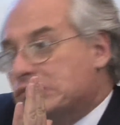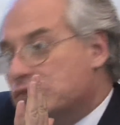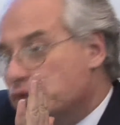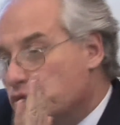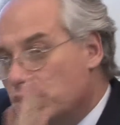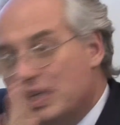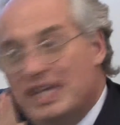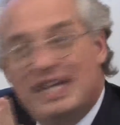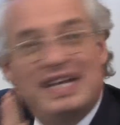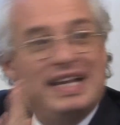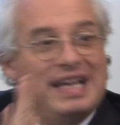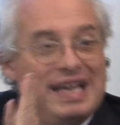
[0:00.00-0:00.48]

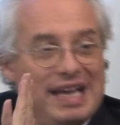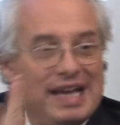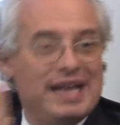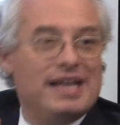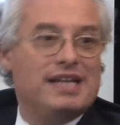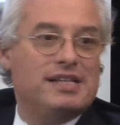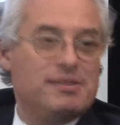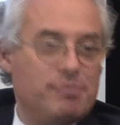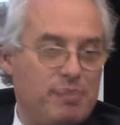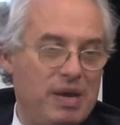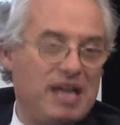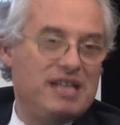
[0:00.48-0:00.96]
really
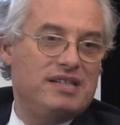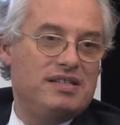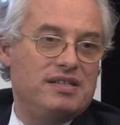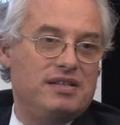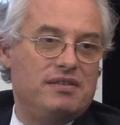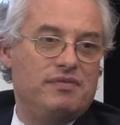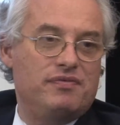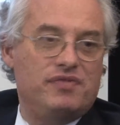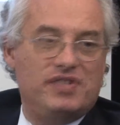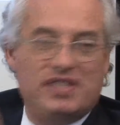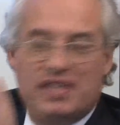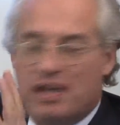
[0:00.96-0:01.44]

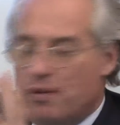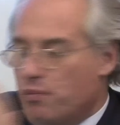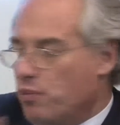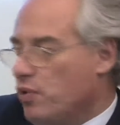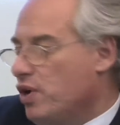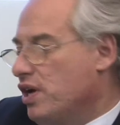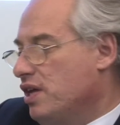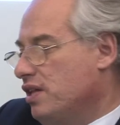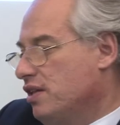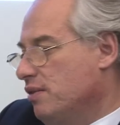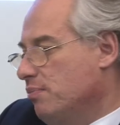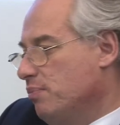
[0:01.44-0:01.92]
expensive,
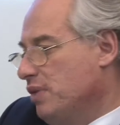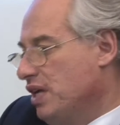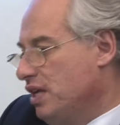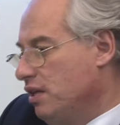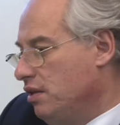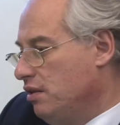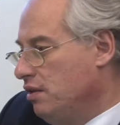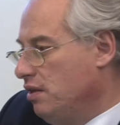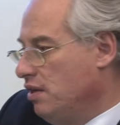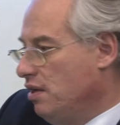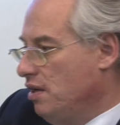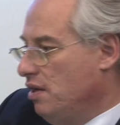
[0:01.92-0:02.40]
somewhere in the
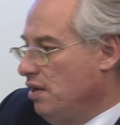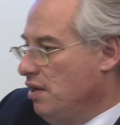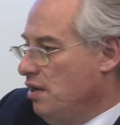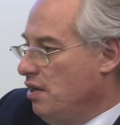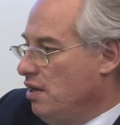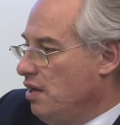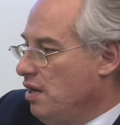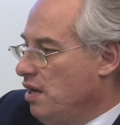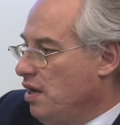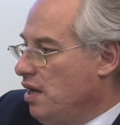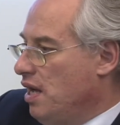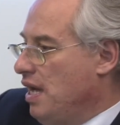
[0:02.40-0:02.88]
middle.
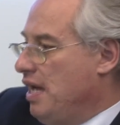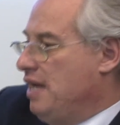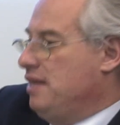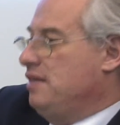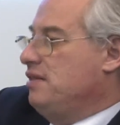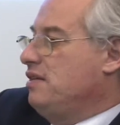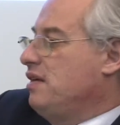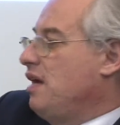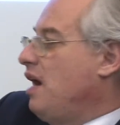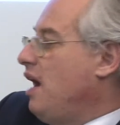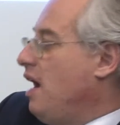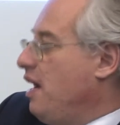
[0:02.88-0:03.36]

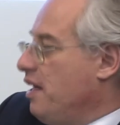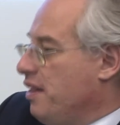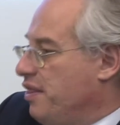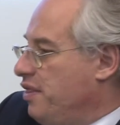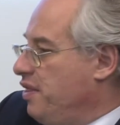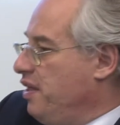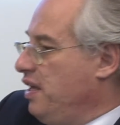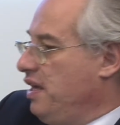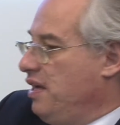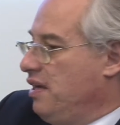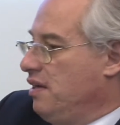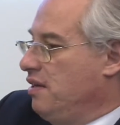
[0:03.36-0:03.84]
And I
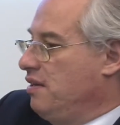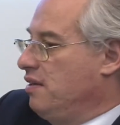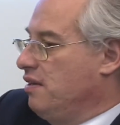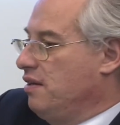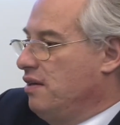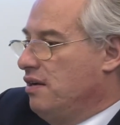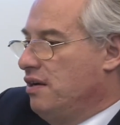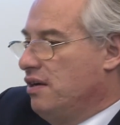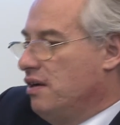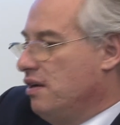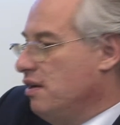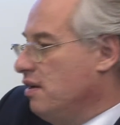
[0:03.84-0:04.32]
think
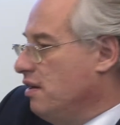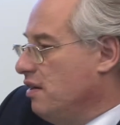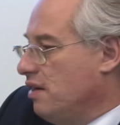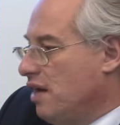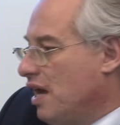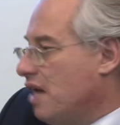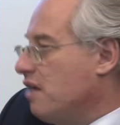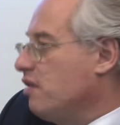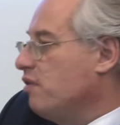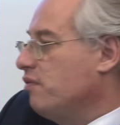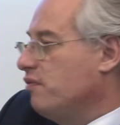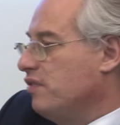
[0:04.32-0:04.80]

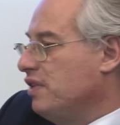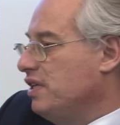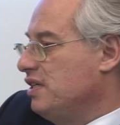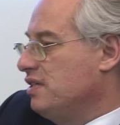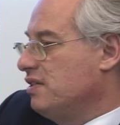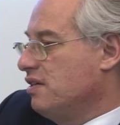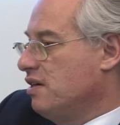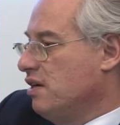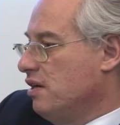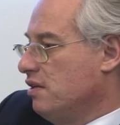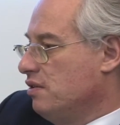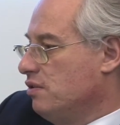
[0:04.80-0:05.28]
none of
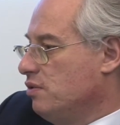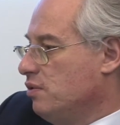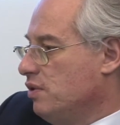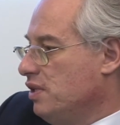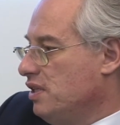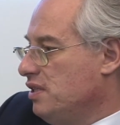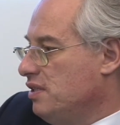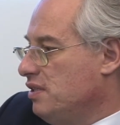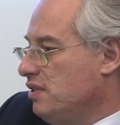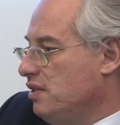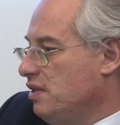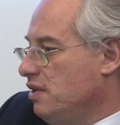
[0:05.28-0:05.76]
these
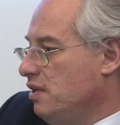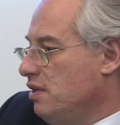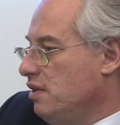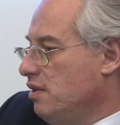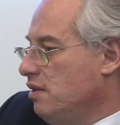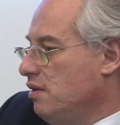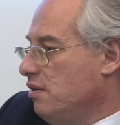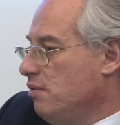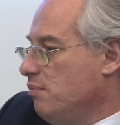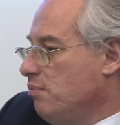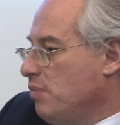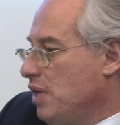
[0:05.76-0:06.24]
countries,
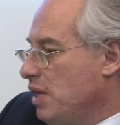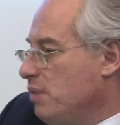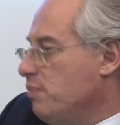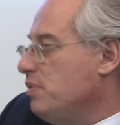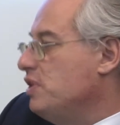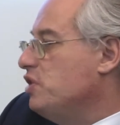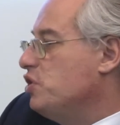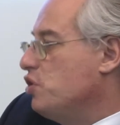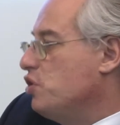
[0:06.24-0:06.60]
maybe